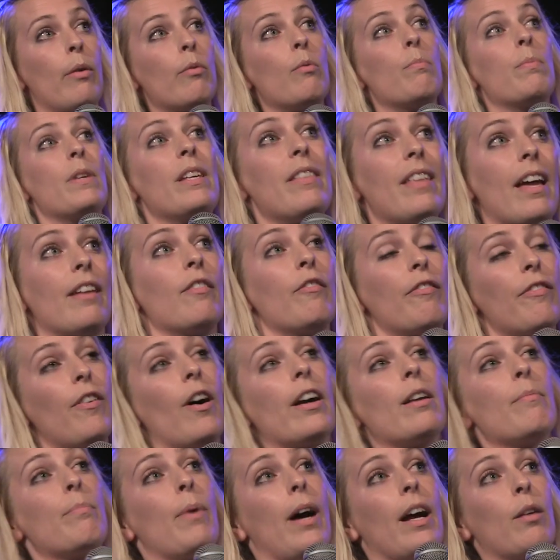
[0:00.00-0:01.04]
probably then
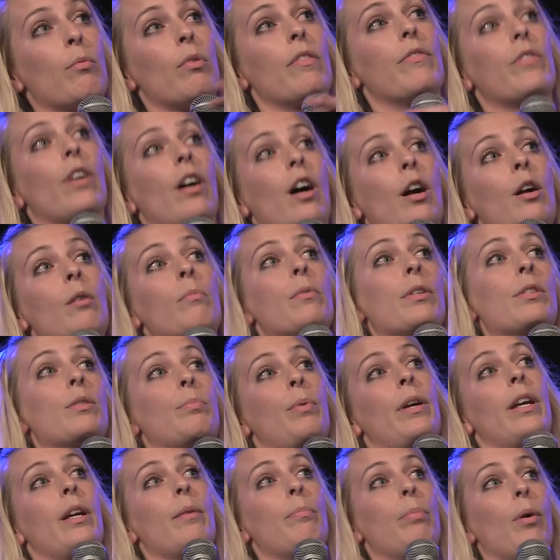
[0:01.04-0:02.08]
fight back with the homeless
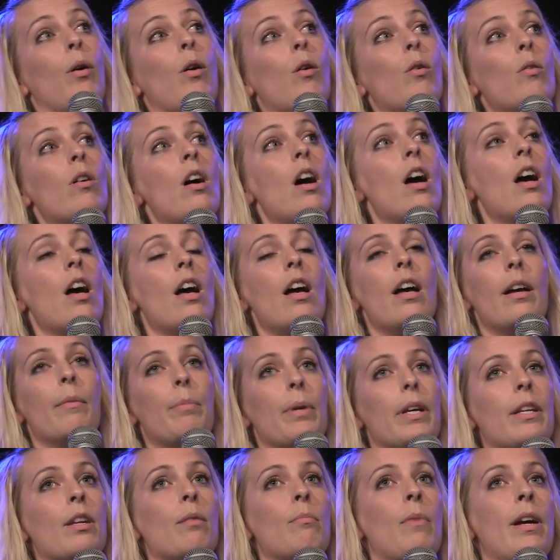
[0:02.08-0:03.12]
people.
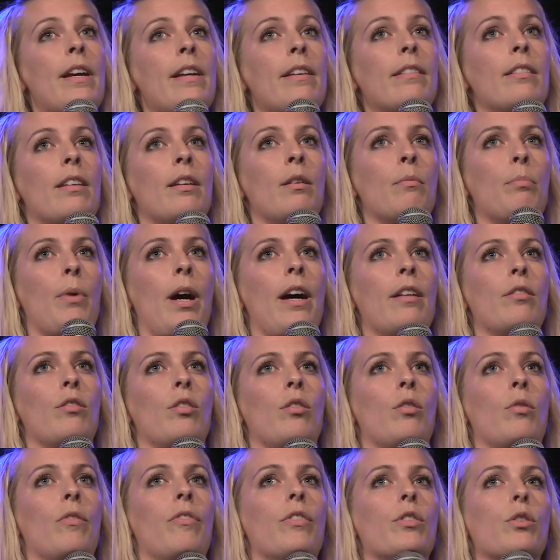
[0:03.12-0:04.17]
It'll be an amazing
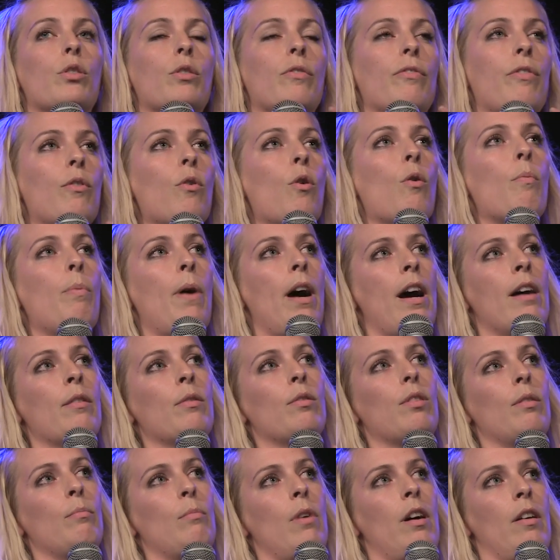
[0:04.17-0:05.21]
battle for just £4 a
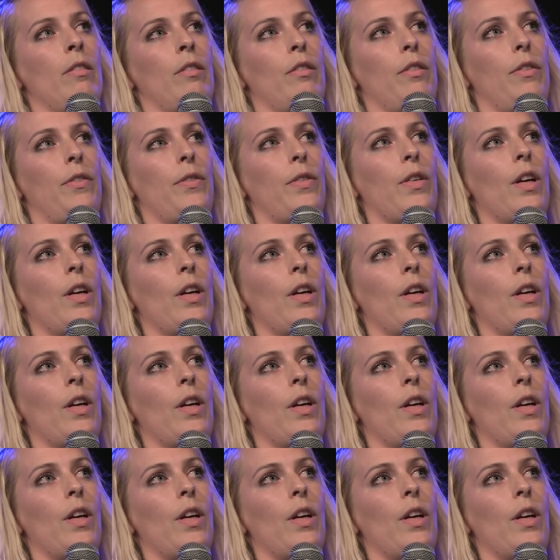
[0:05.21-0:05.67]
month.